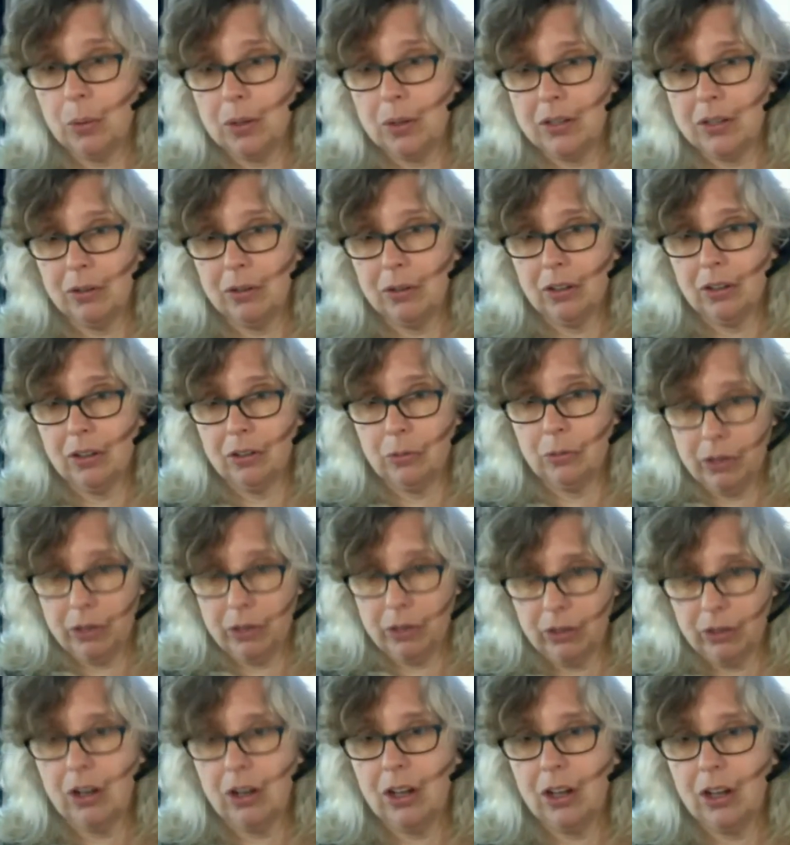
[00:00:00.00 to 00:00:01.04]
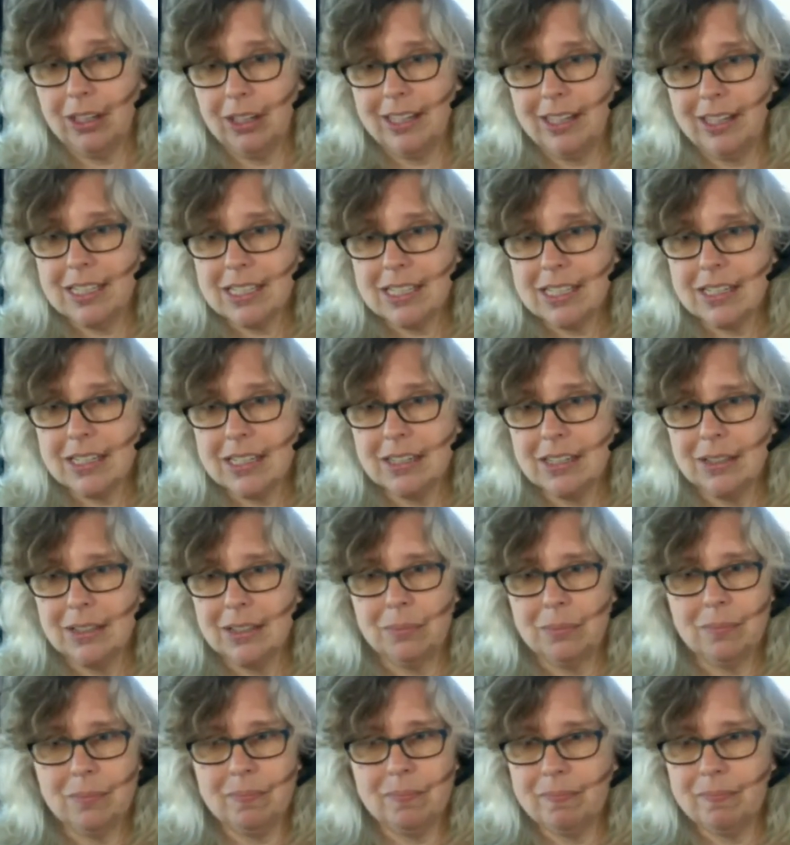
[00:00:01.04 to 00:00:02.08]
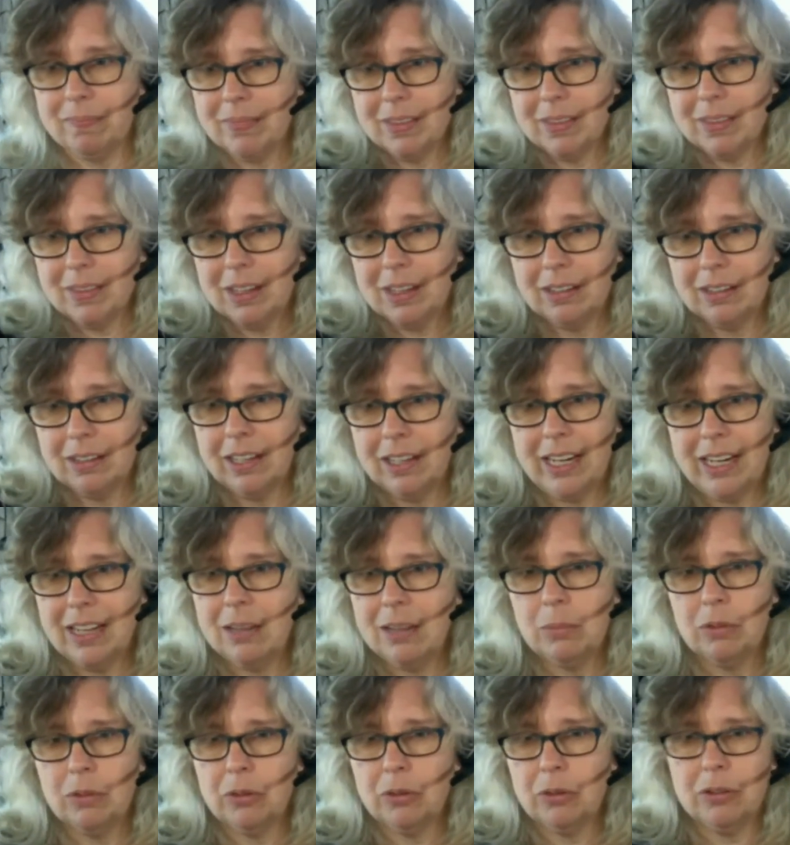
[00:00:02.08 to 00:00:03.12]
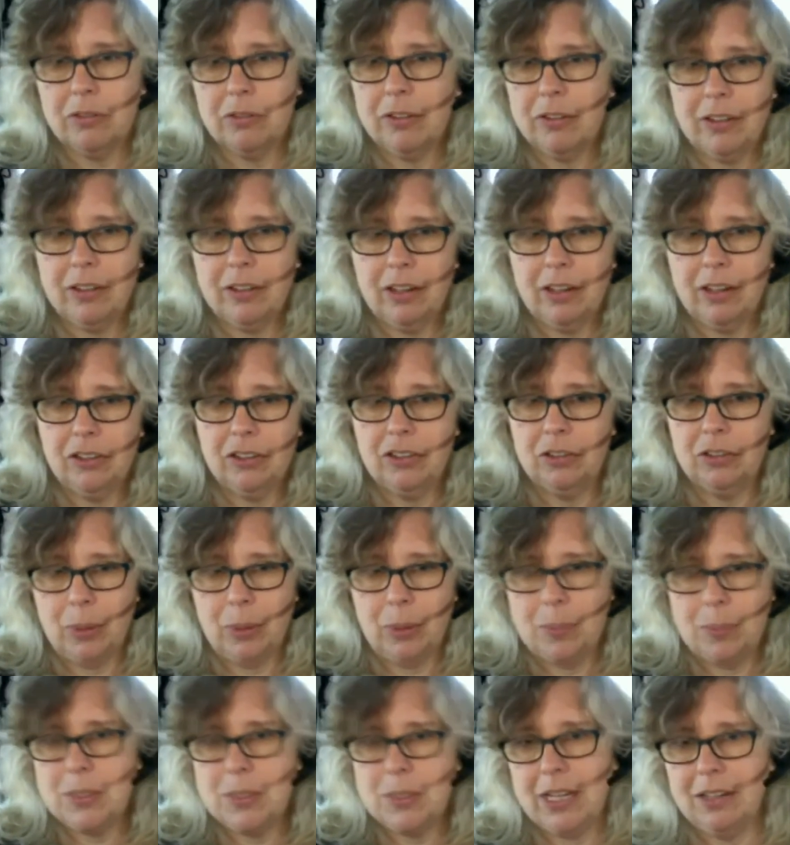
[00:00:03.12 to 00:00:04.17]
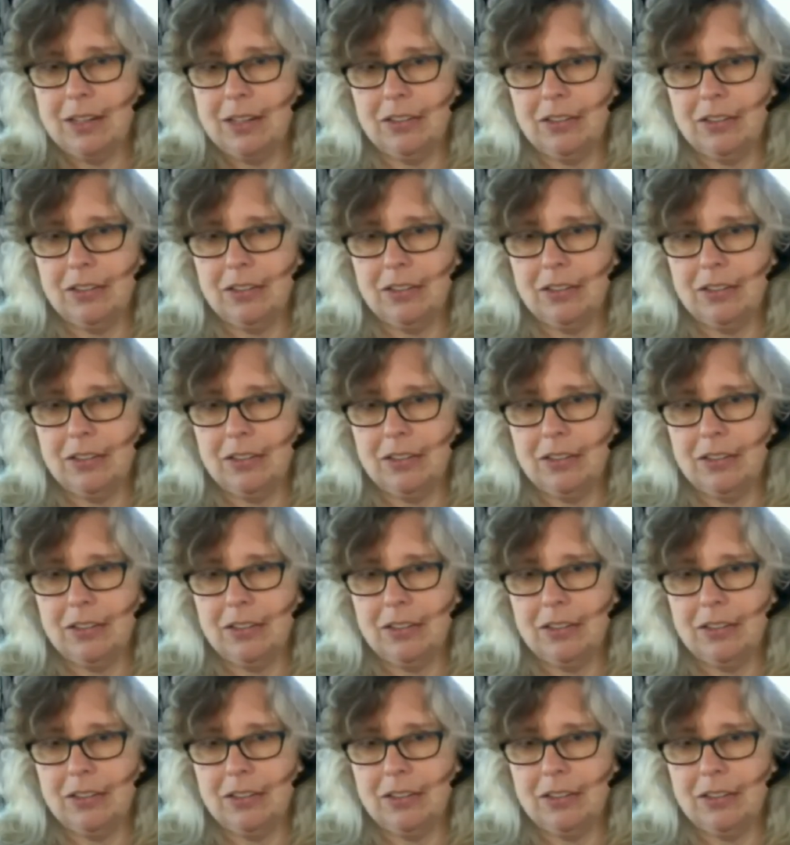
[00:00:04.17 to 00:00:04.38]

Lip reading: with your colleagues. Getting them through the Foundation's website